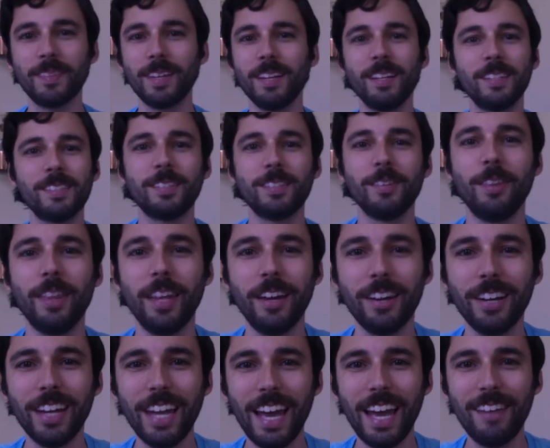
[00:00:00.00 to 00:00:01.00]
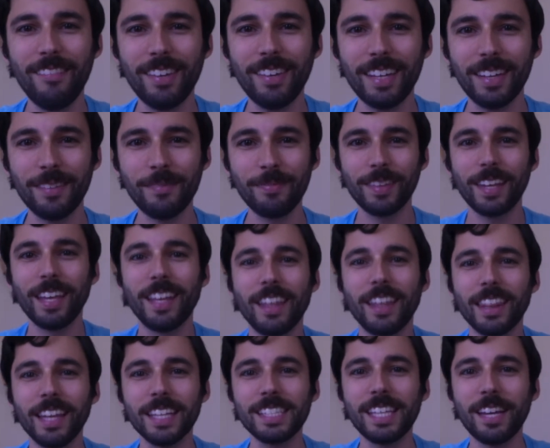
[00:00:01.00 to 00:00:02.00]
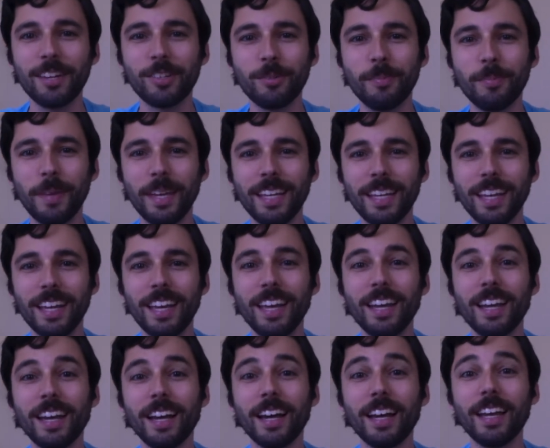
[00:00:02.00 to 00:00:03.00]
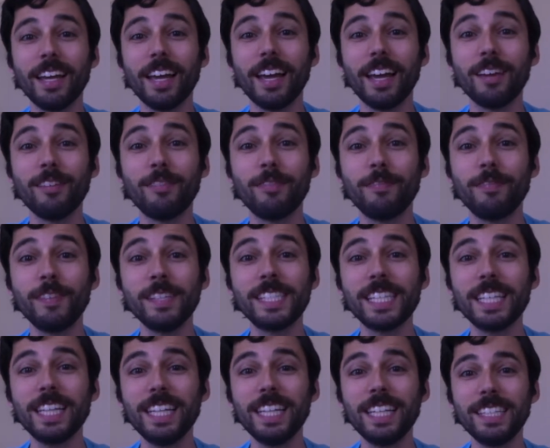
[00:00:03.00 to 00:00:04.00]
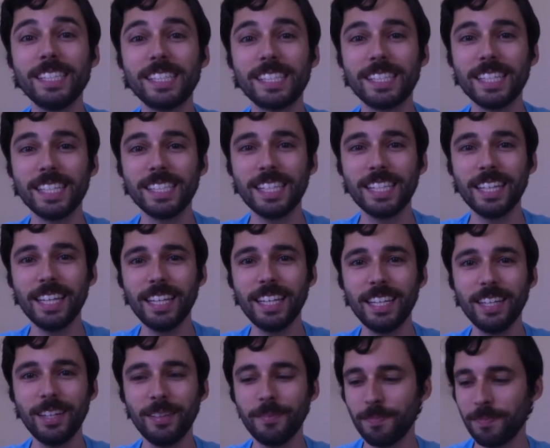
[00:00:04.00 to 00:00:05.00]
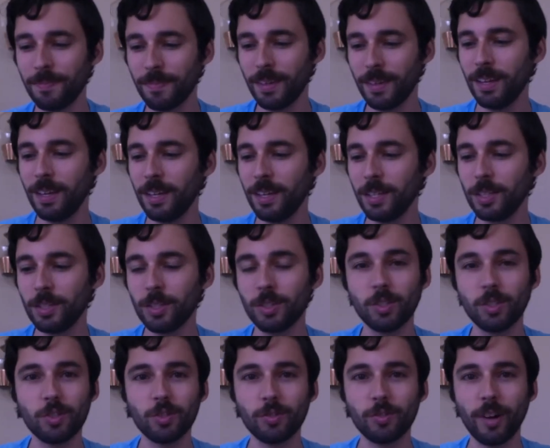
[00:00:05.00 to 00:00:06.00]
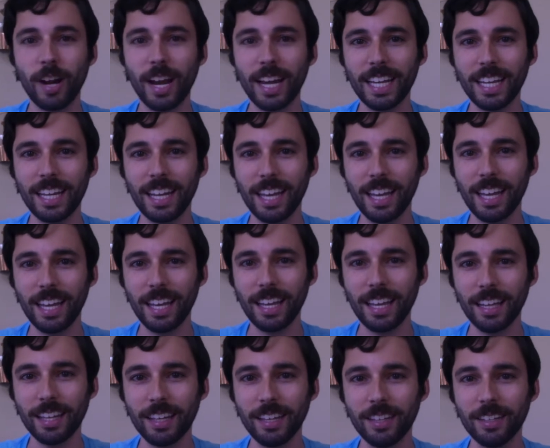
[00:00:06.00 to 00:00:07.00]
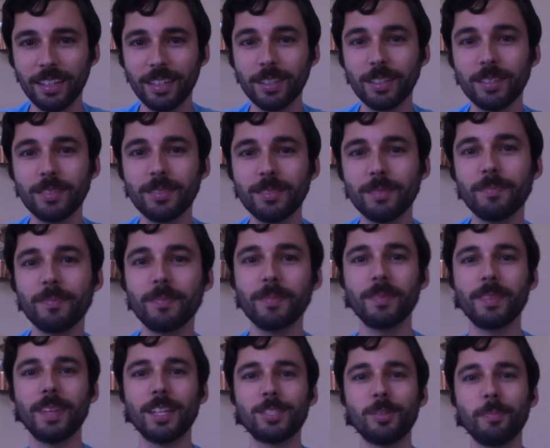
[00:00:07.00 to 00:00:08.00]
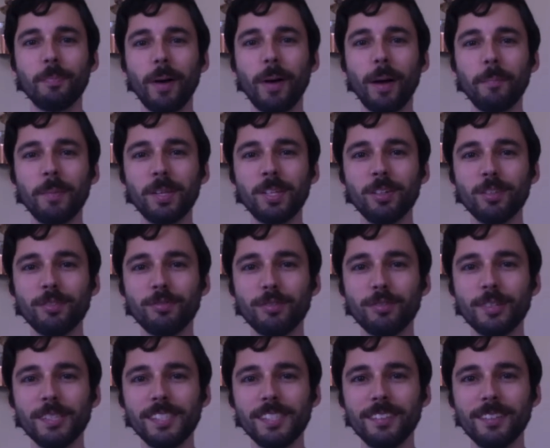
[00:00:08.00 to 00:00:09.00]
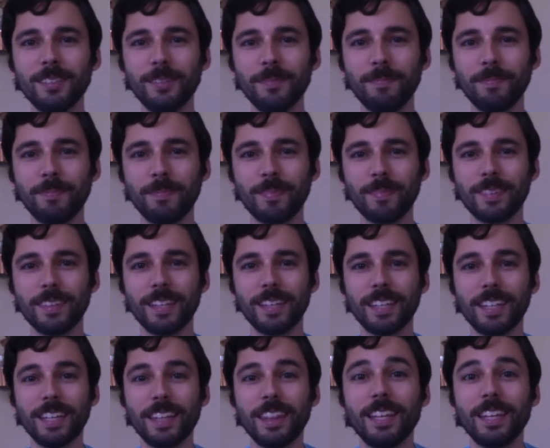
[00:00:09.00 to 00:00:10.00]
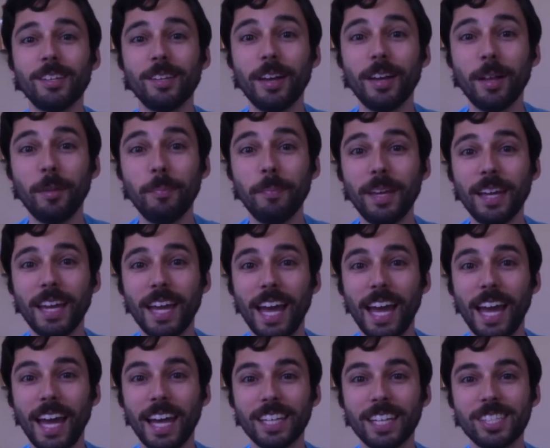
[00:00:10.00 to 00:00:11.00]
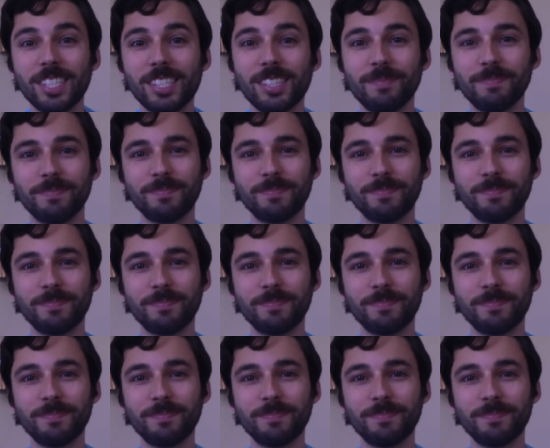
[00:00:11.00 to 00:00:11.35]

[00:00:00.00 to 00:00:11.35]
So there you have it. That's how you make a fizzlin', sizzlin' dragon egg that you pop in your freezer and then you help it hatch.